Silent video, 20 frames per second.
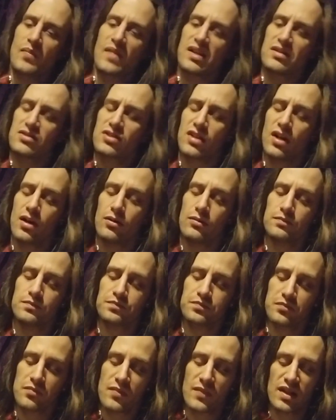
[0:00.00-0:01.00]
So,
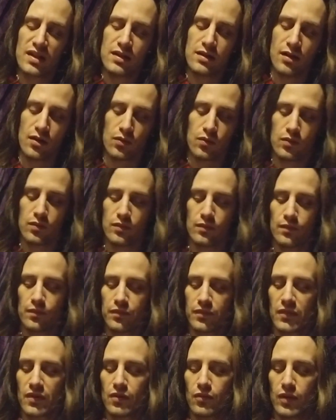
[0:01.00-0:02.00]
we
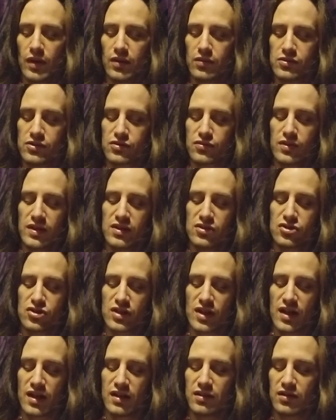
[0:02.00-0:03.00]
were
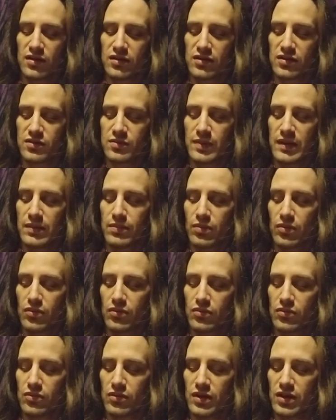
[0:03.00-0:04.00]
screenshotting all those people